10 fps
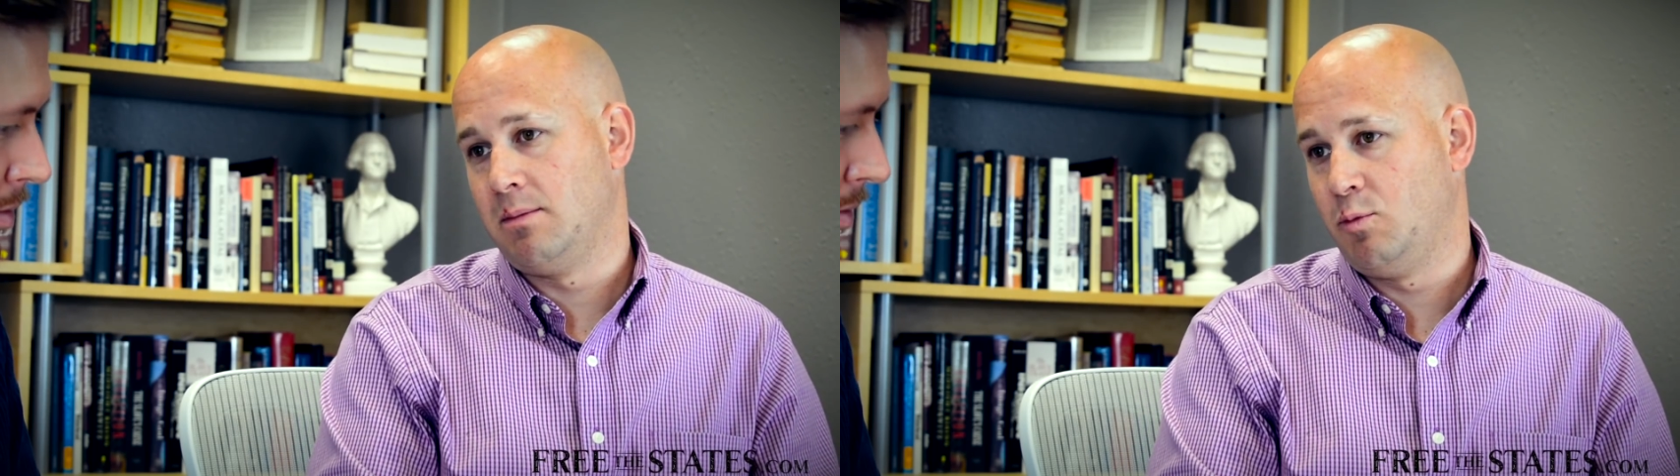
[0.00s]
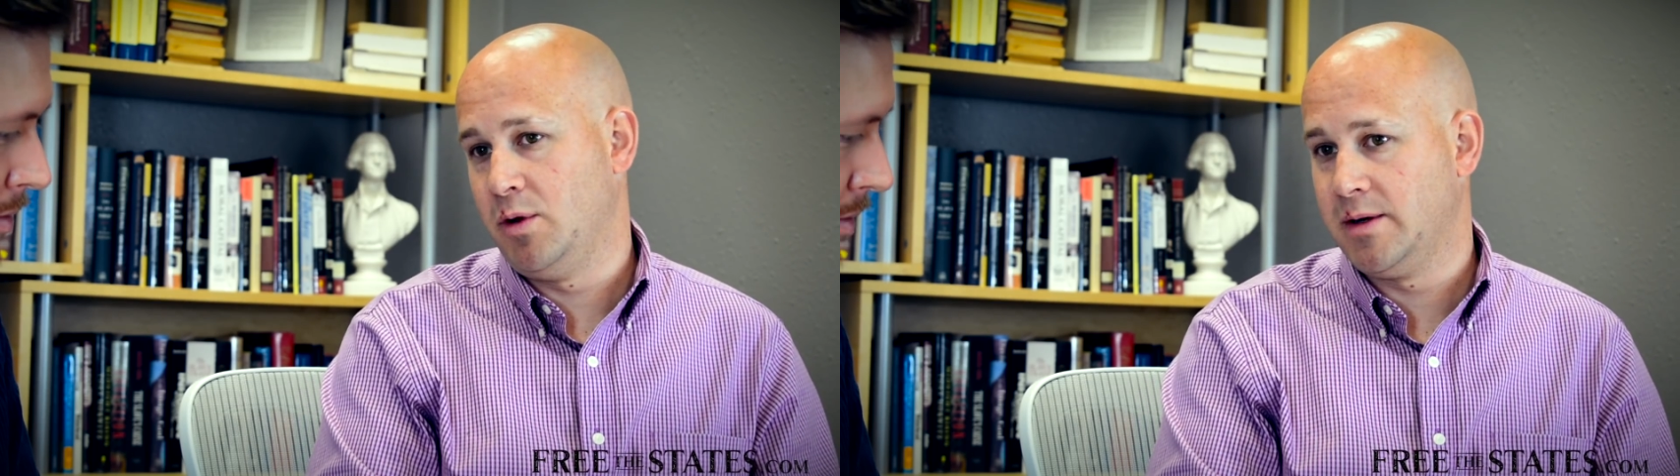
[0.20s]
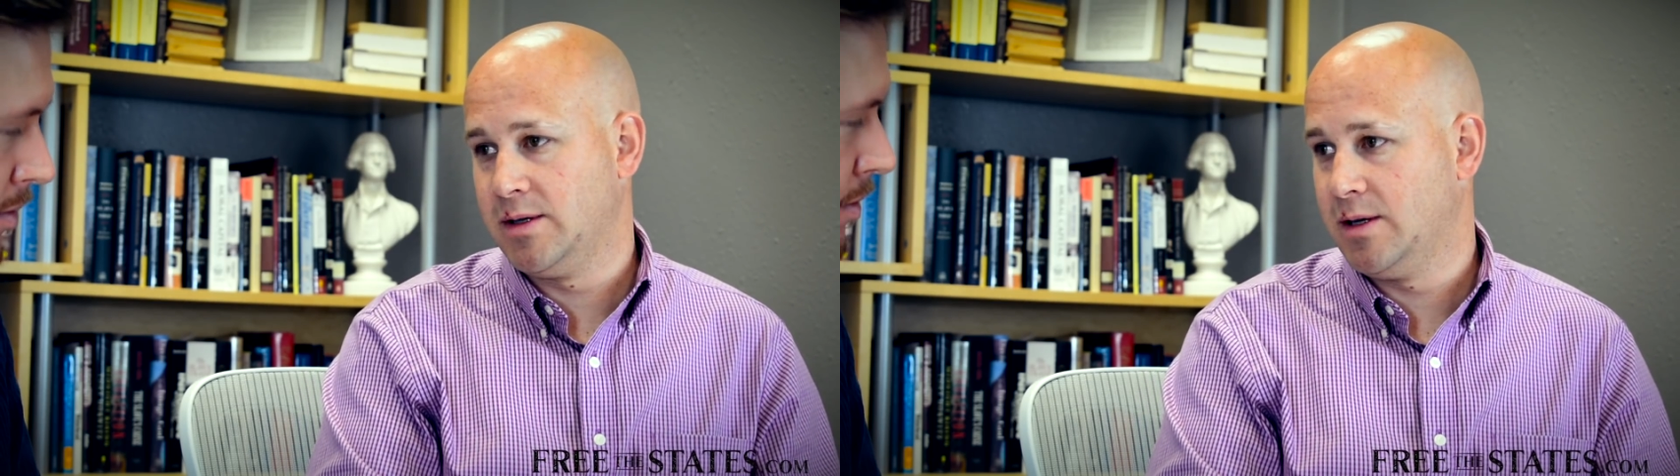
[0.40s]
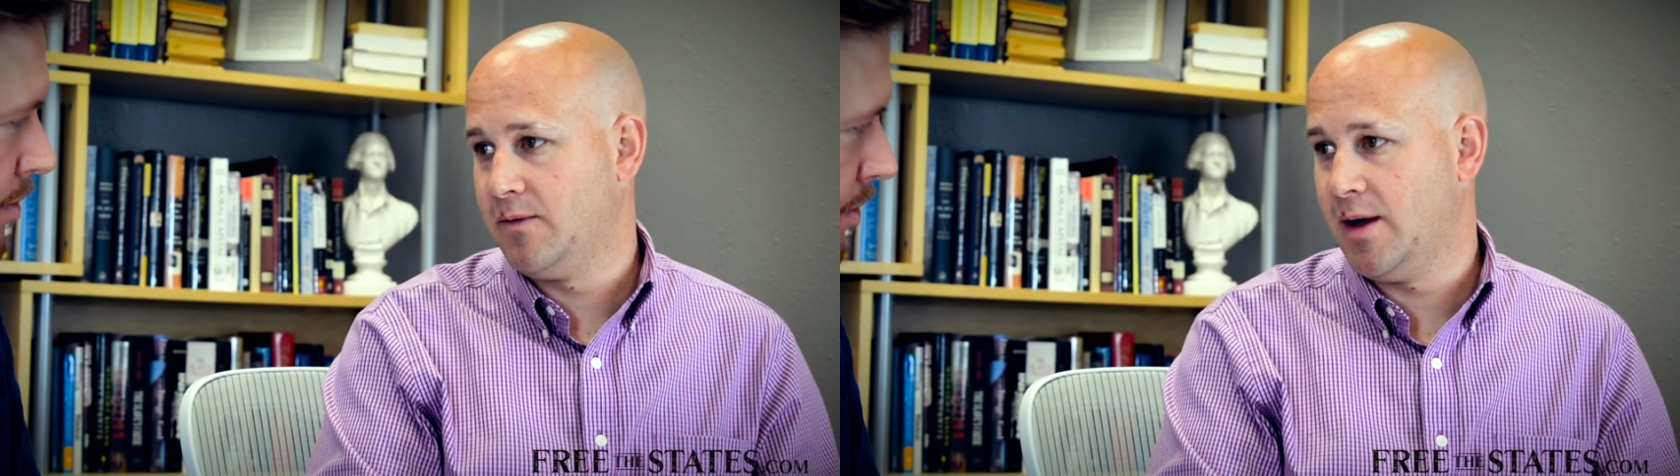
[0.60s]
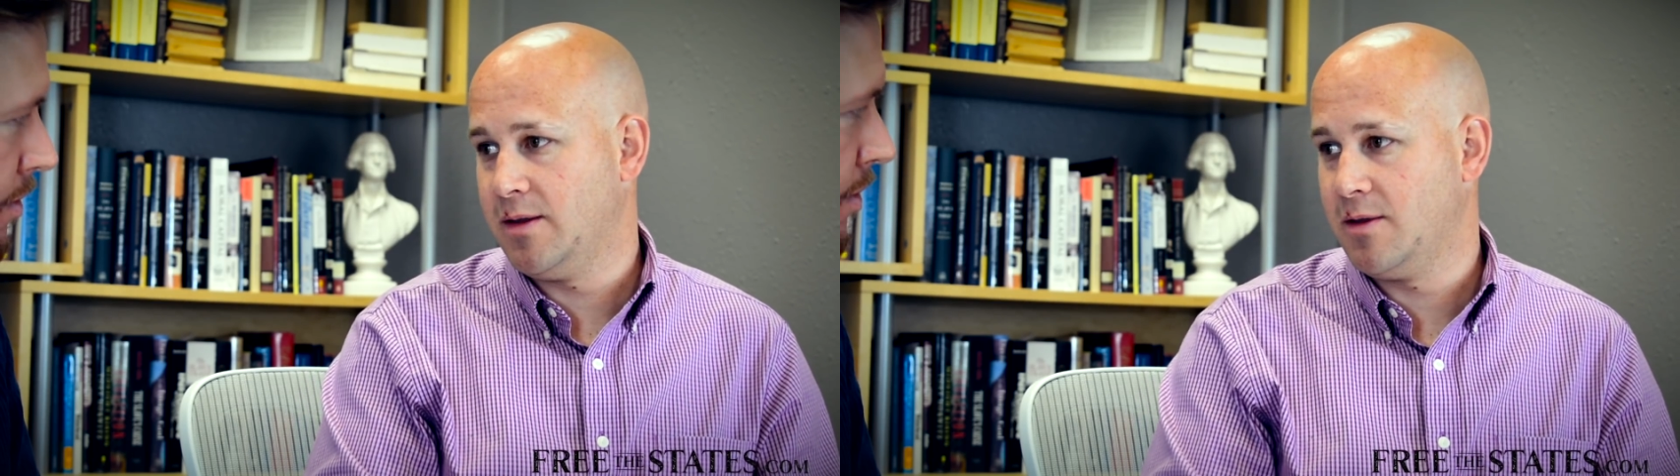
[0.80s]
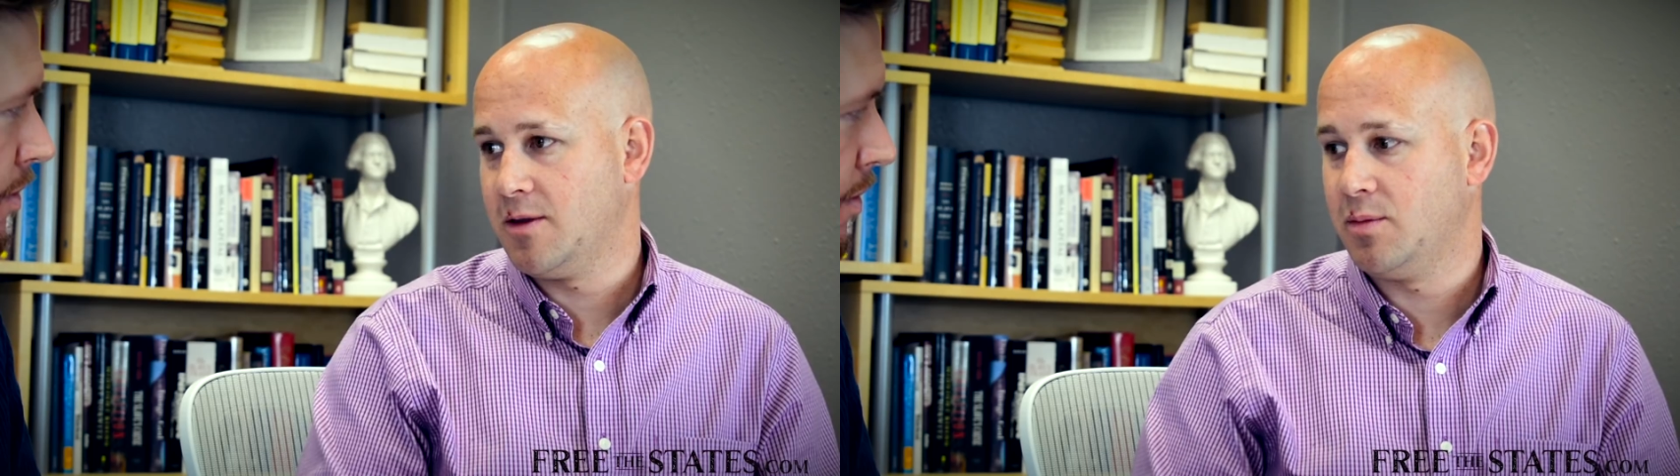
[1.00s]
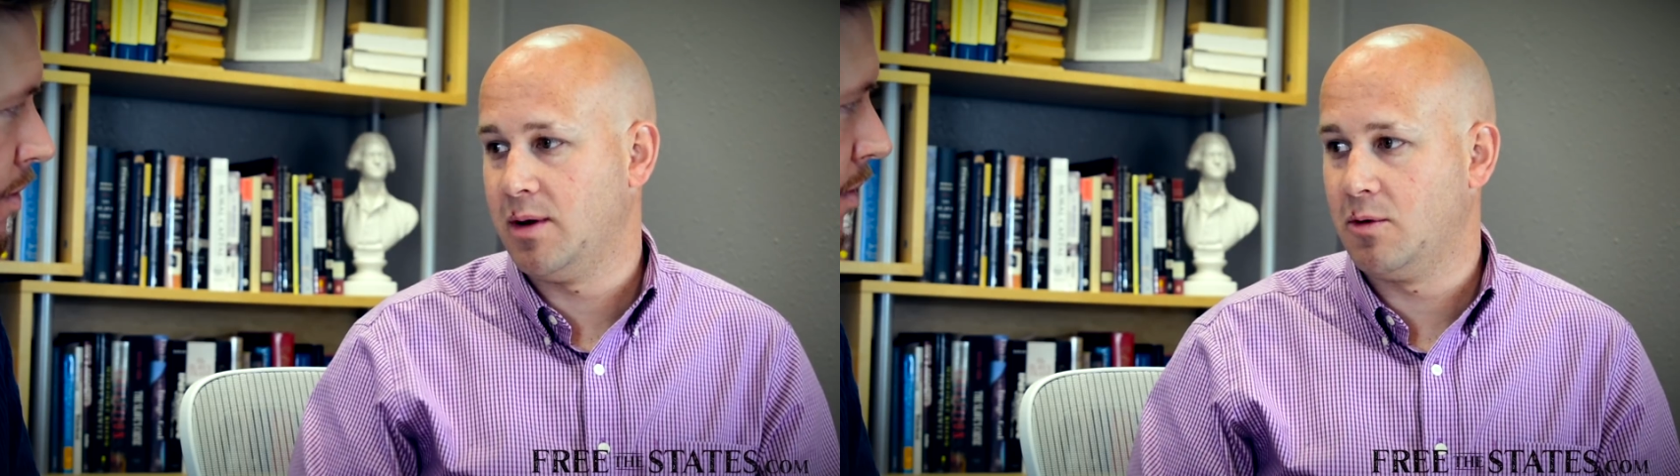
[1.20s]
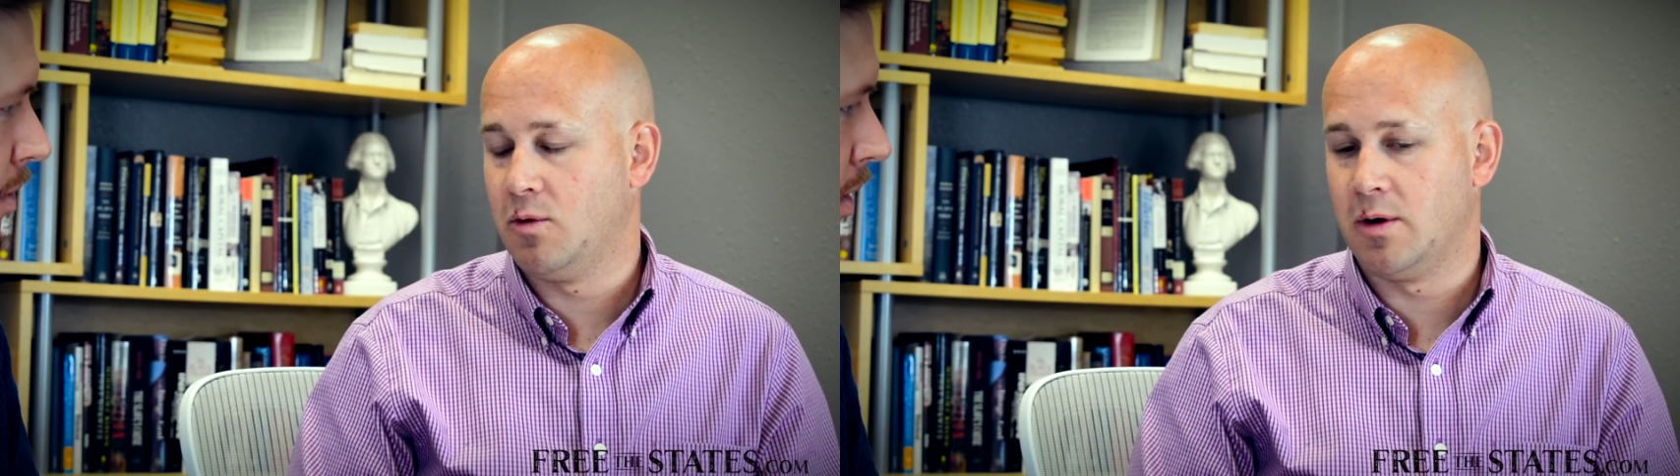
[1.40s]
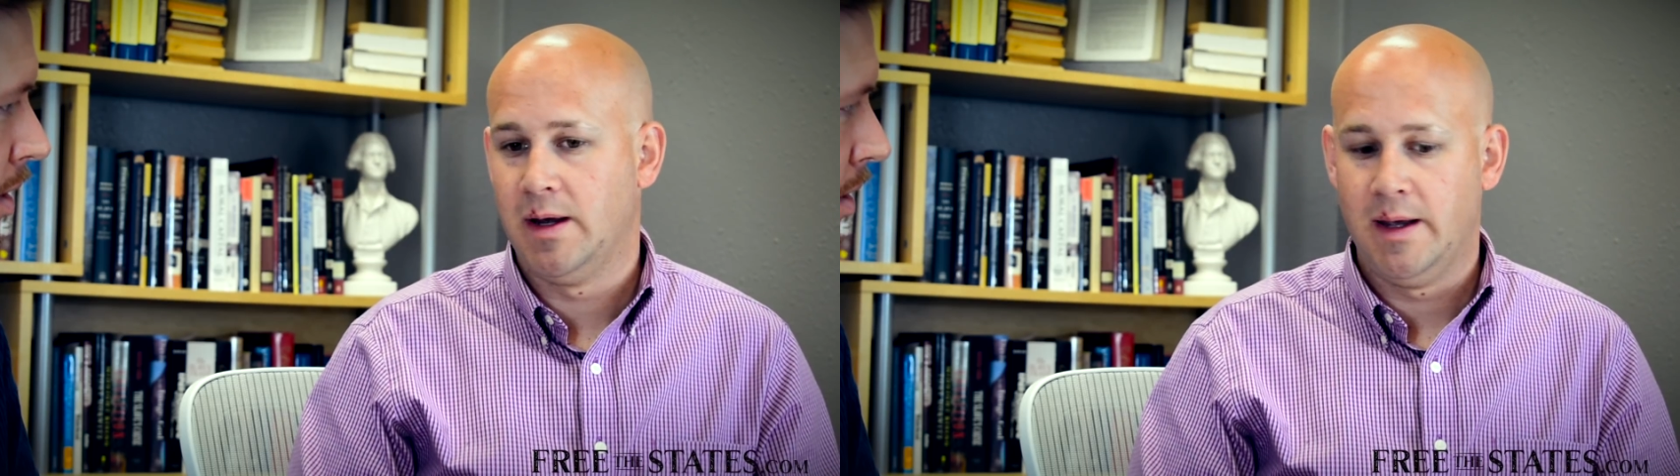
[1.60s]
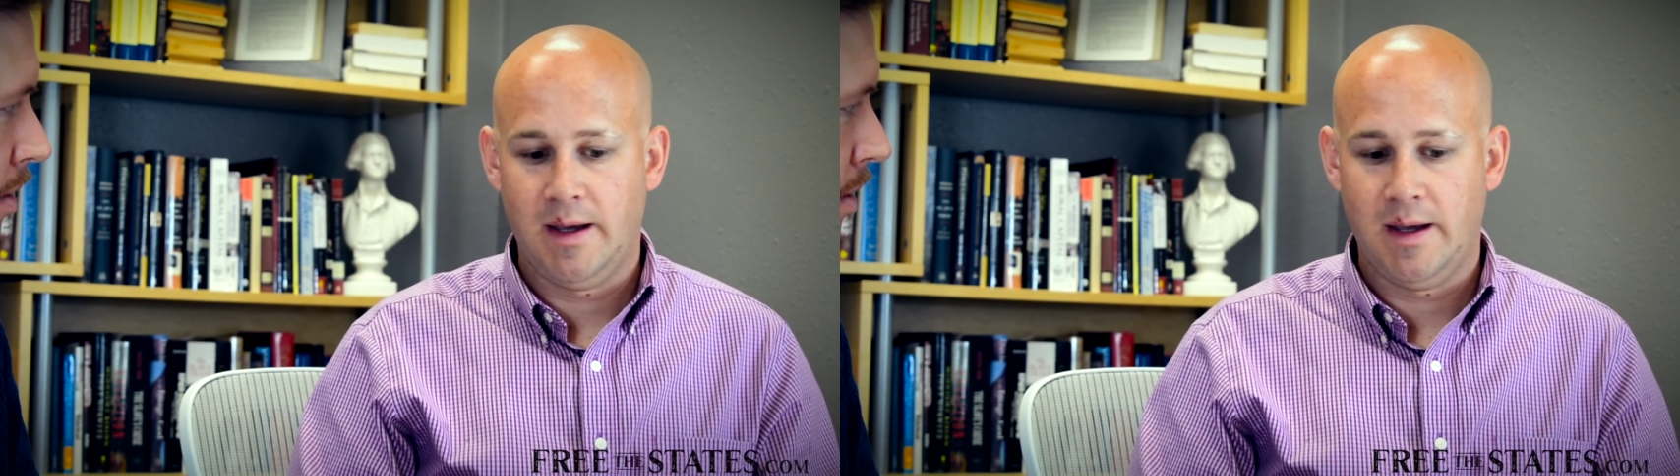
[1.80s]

willing to defy the Supreme Court.